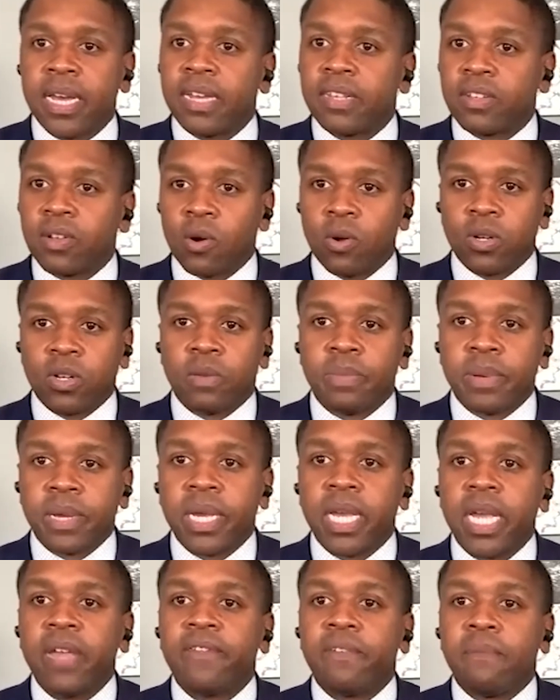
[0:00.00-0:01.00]
is going to
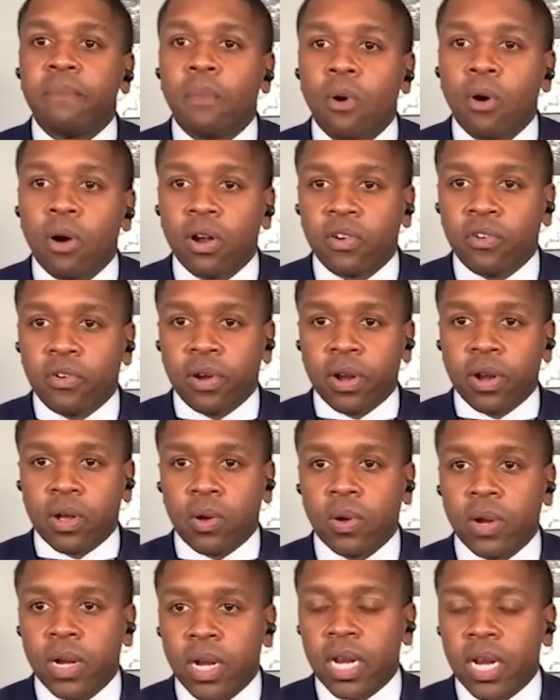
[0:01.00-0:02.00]
be even more
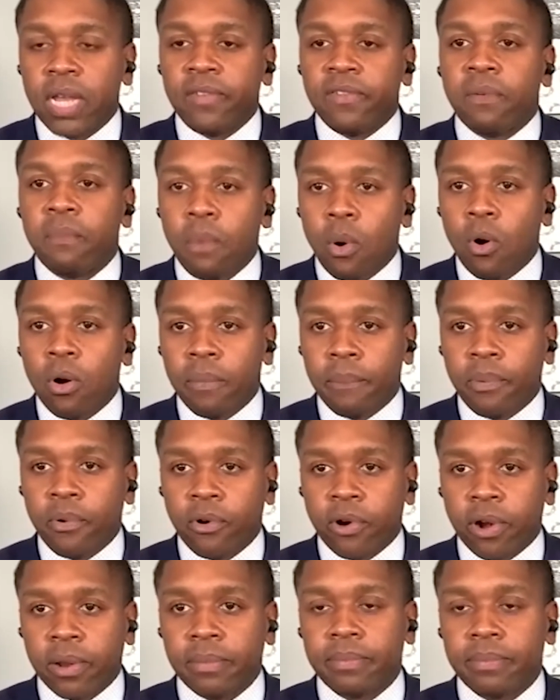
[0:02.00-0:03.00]
critical and even more
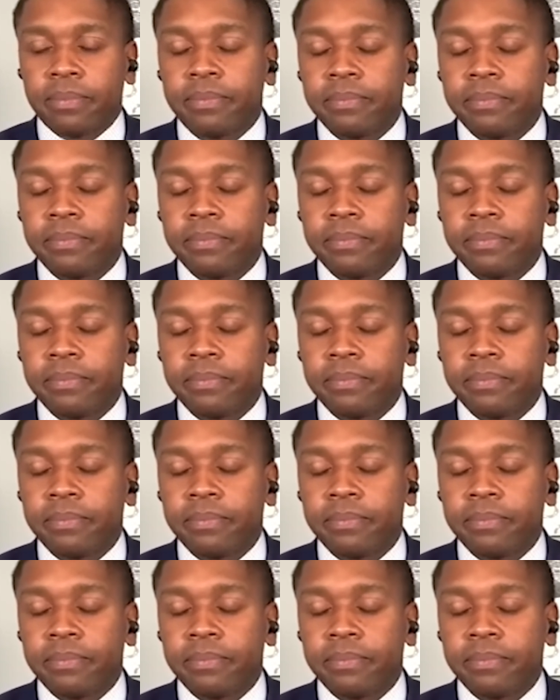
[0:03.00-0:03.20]
important.